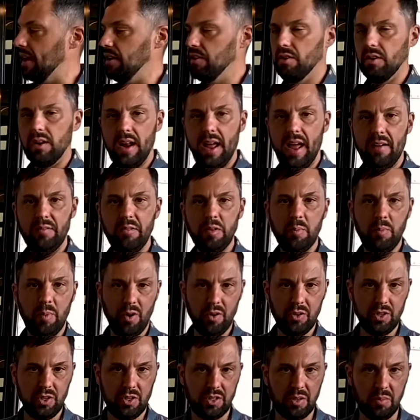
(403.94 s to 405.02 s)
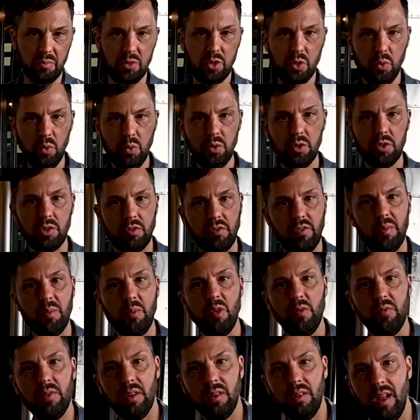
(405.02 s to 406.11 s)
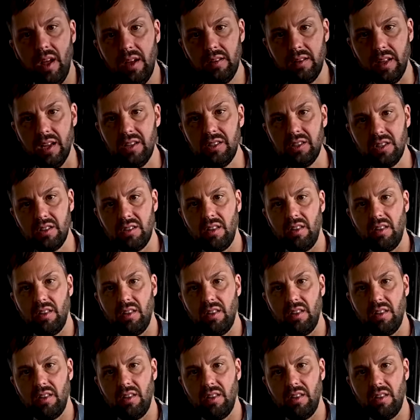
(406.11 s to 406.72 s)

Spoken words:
and you're going to have to purchase some tools to remove the lug nuts.